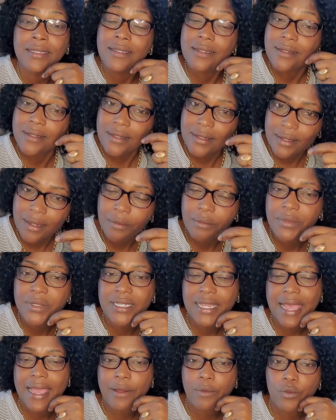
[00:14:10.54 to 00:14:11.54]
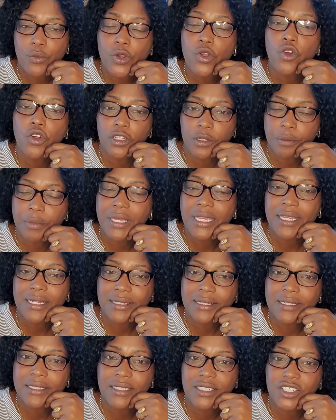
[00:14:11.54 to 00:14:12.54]
Sometime we're gonna make a
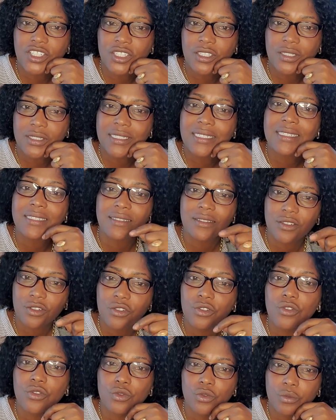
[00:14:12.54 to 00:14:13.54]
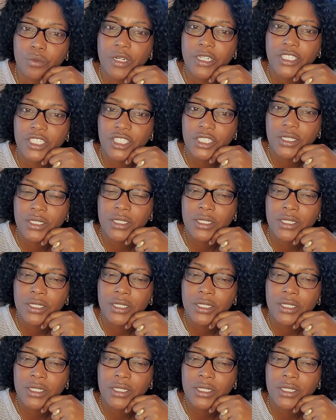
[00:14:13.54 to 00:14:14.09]
decision. This is too much.